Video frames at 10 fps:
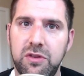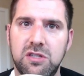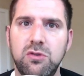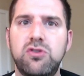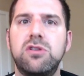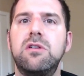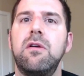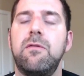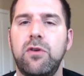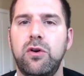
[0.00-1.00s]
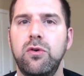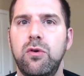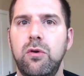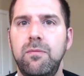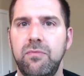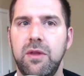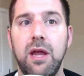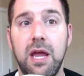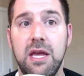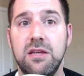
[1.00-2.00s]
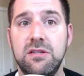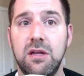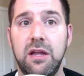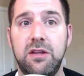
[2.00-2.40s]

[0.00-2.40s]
The solution for Google is